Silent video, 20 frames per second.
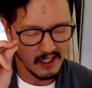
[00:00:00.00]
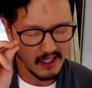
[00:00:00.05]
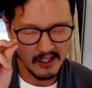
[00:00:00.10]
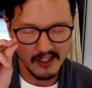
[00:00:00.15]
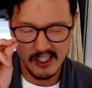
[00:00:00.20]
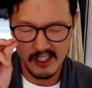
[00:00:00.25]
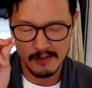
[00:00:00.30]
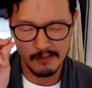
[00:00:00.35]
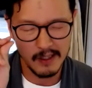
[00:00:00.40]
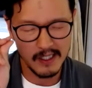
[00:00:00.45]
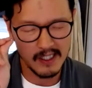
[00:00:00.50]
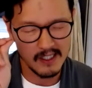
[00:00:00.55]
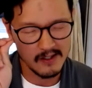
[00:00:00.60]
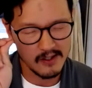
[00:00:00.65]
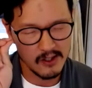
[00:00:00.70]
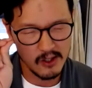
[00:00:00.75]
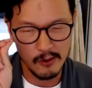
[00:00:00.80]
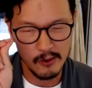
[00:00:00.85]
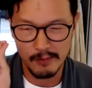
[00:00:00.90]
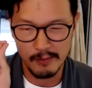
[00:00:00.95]
oh, just make it
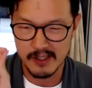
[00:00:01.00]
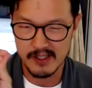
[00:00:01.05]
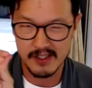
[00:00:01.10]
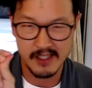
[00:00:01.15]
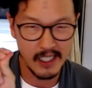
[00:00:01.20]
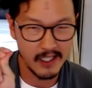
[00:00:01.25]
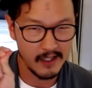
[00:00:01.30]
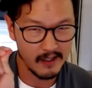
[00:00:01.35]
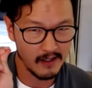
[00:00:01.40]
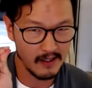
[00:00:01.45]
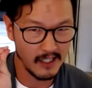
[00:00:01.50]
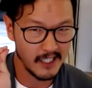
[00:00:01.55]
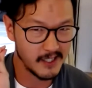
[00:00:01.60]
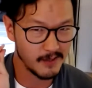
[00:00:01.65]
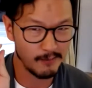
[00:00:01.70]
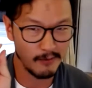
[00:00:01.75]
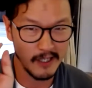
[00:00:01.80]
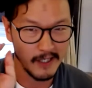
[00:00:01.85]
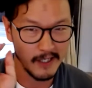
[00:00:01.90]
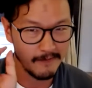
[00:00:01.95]
2% less
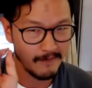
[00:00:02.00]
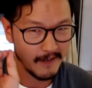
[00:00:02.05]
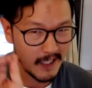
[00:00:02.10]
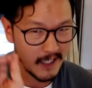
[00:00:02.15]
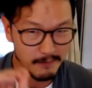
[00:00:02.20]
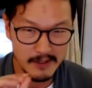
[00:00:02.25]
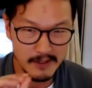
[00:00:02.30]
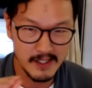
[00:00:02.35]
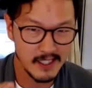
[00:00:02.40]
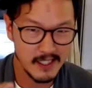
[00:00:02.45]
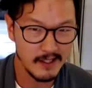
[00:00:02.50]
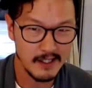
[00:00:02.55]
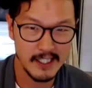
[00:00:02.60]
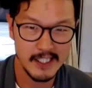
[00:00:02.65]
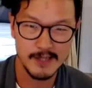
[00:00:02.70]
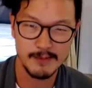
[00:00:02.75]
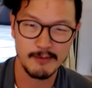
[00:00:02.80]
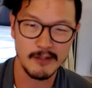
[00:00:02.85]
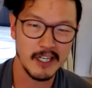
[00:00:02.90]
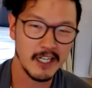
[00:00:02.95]
bright, 5%
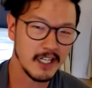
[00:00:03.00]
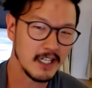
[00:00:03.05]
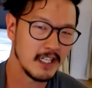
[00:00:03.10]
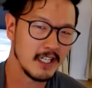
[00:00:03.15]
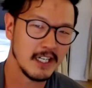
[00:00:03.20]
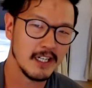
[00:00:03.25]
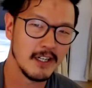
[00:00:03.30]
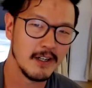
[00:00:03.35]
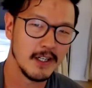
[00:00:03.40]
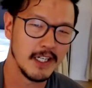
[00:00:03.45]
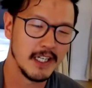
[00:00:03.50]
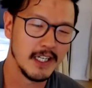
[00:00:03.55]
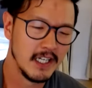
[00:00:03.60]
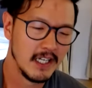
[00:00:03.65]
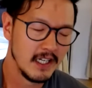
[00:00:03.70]
less bright, you know, and